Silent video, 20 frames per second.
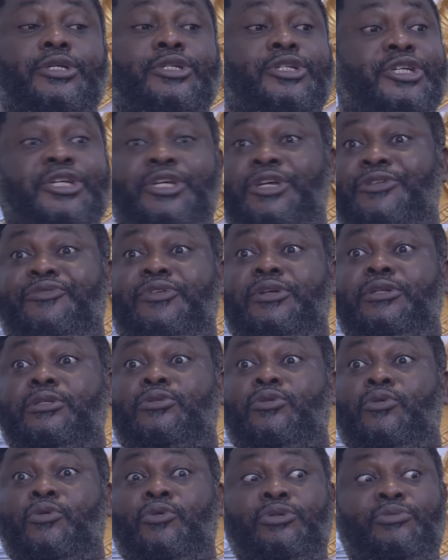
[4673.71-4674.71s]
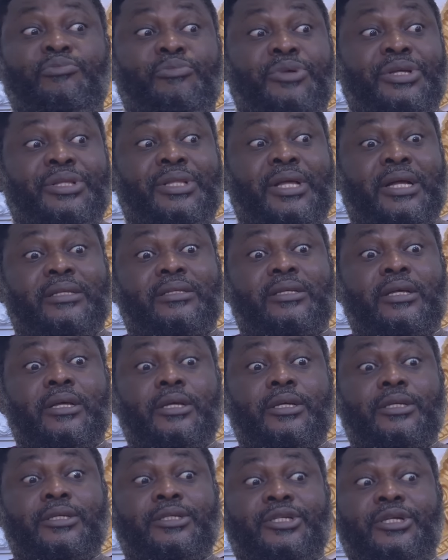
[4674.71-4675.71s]
She even told me that
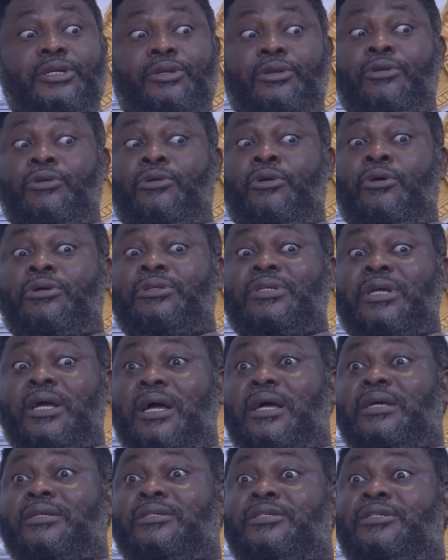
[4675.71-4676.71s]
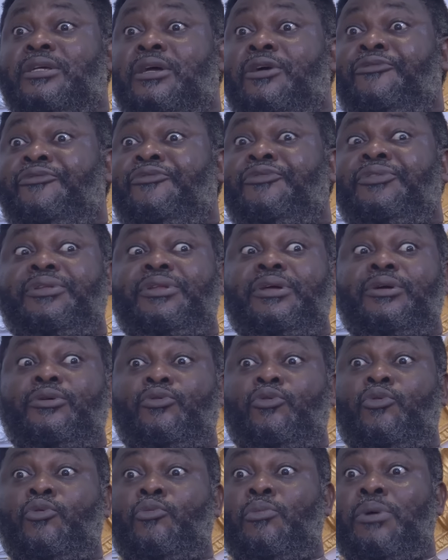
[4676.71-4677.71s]
she locked herself in a
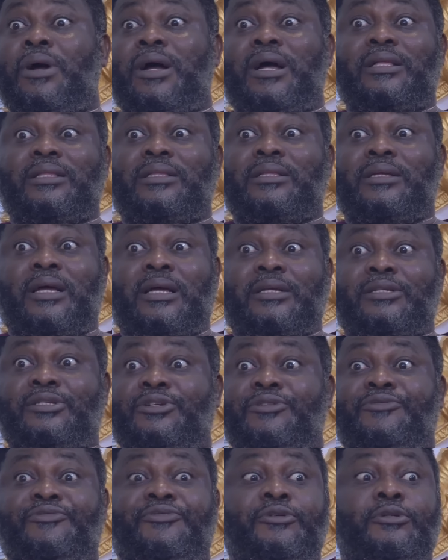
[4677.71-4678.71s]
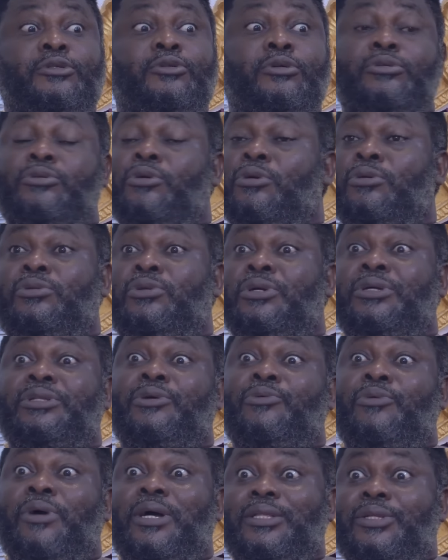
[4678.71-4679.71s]
room and has refused to talk to
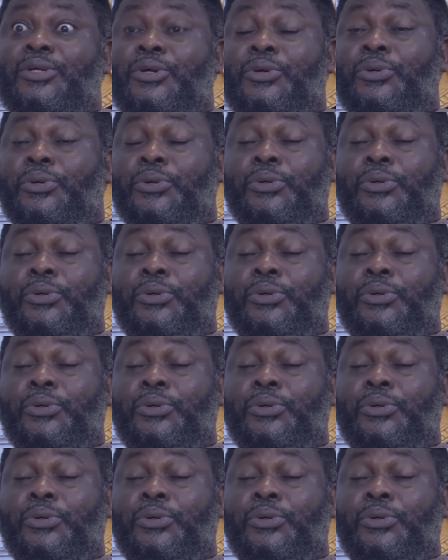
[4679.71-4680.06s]
anyone here.